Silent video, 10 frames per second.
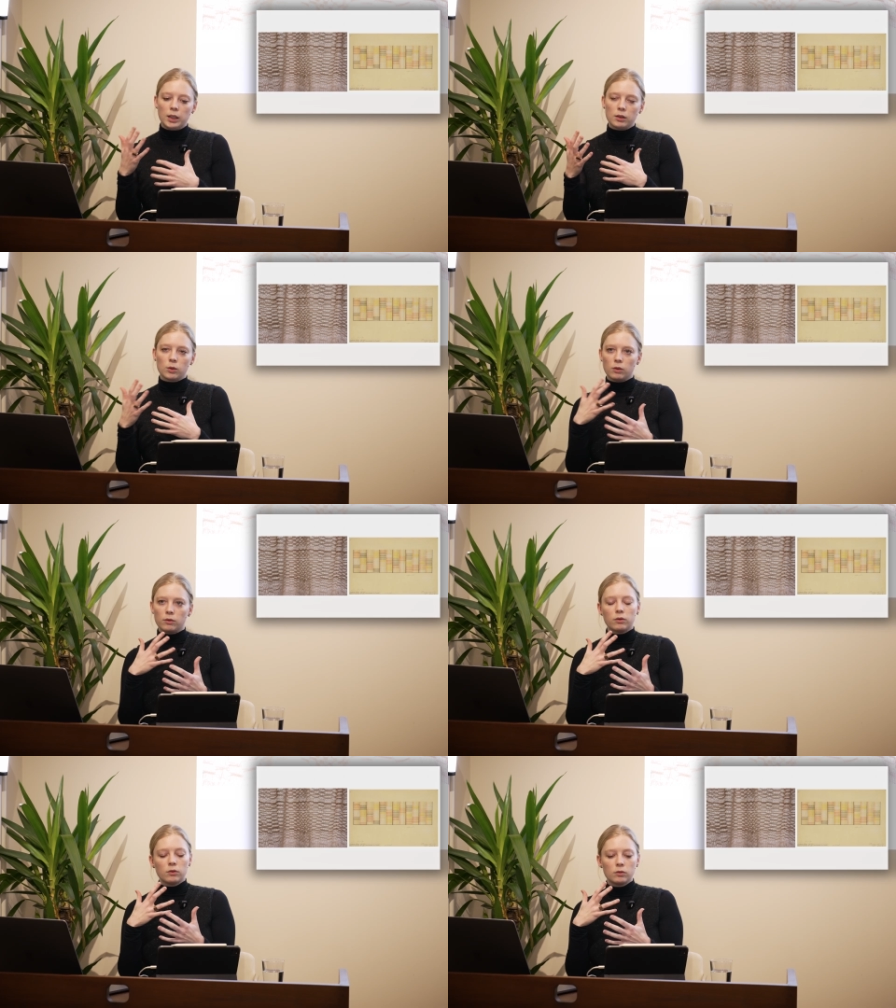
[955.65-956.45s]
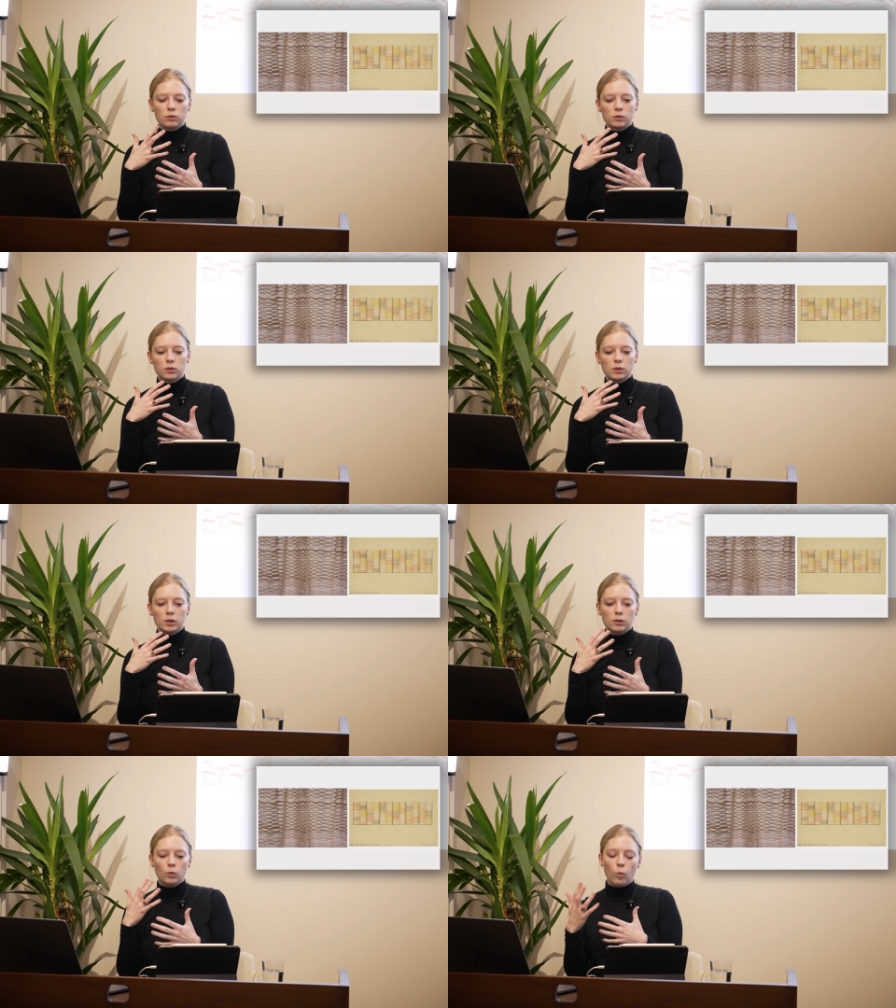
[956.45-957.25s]
sort of
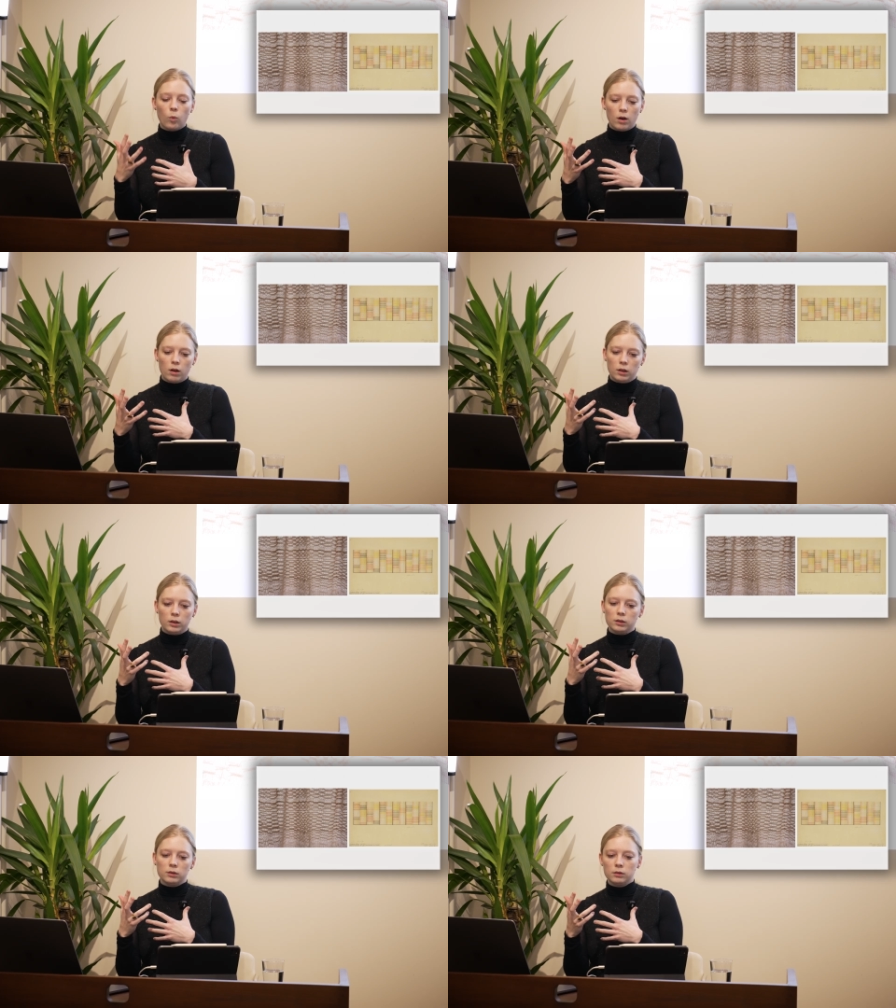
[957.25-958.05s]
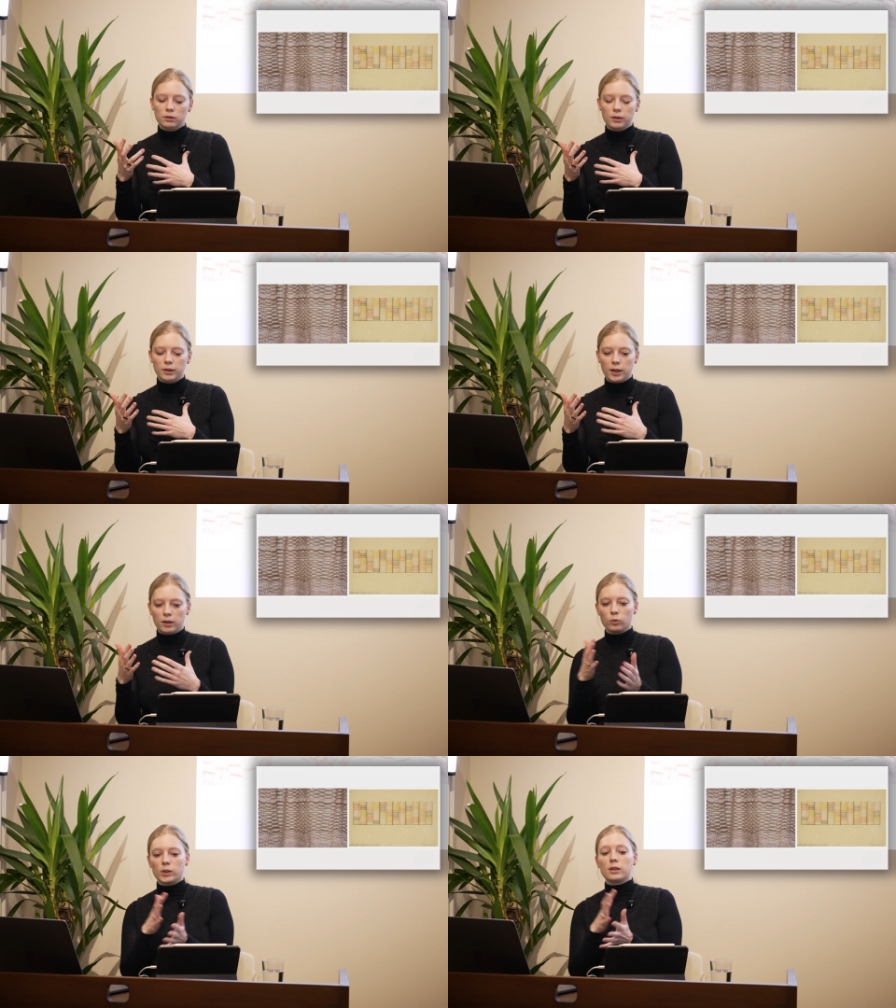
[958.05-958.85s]
wall
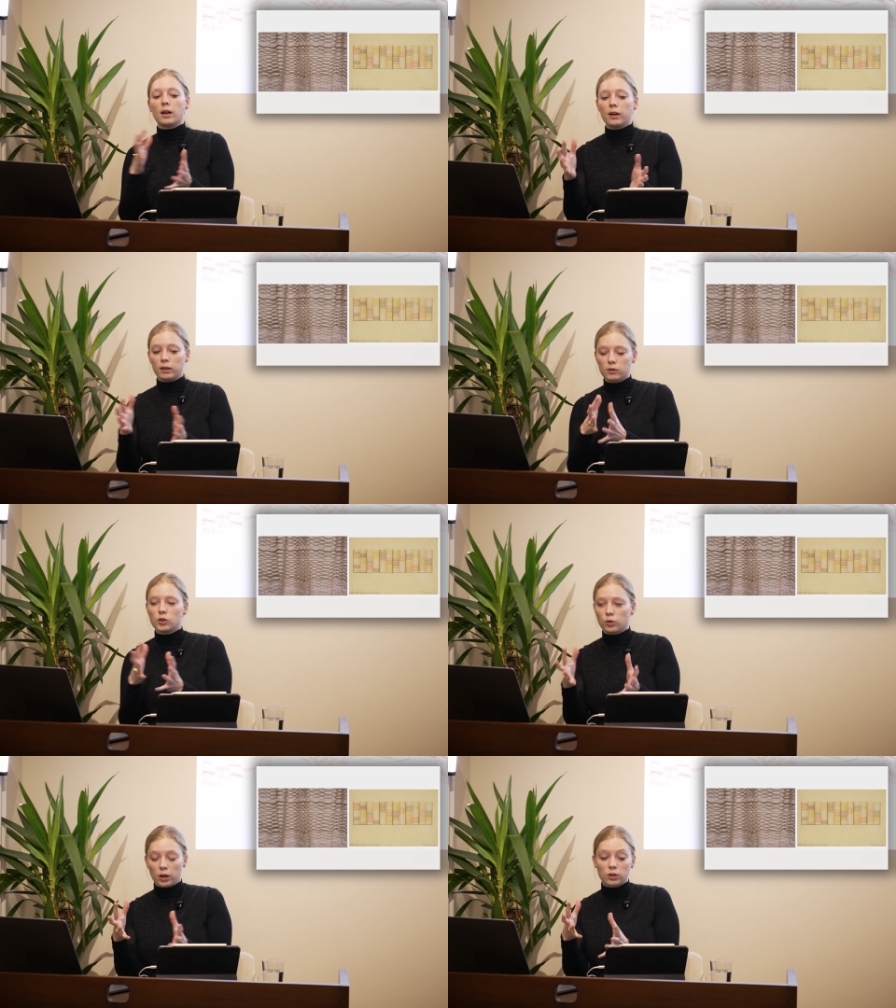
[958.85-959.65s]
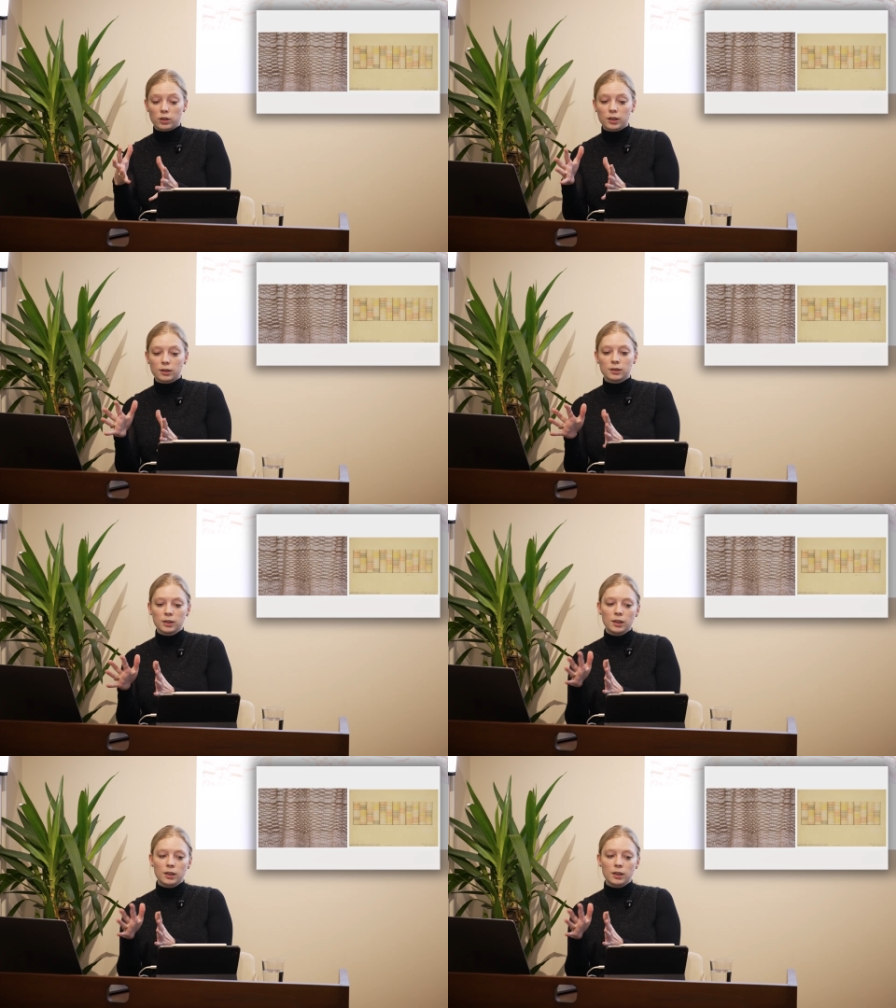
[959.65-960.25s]
that was not structure